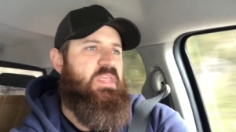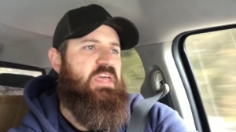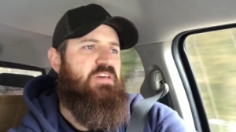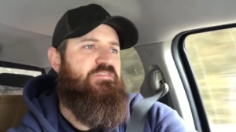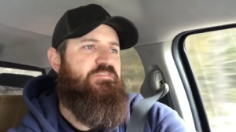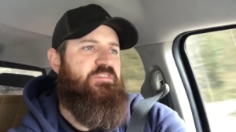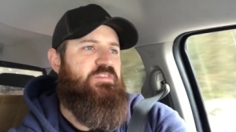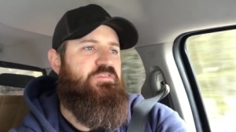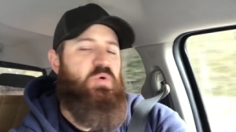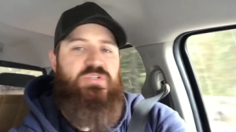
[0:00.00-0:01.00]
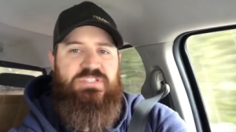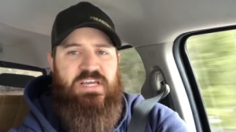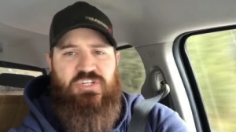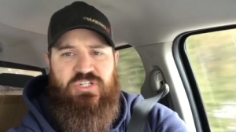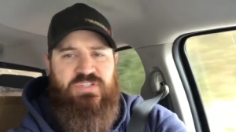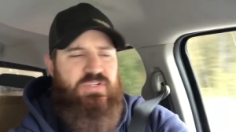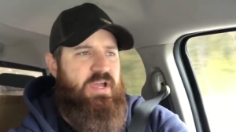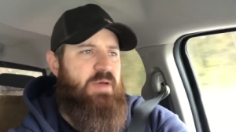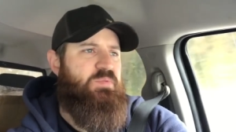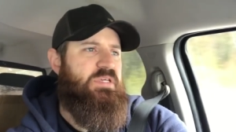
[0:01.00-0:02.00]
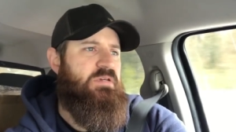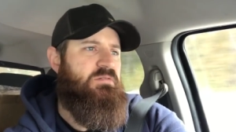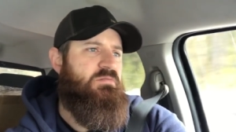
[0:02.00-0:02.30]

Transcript: If fuel stations are empty,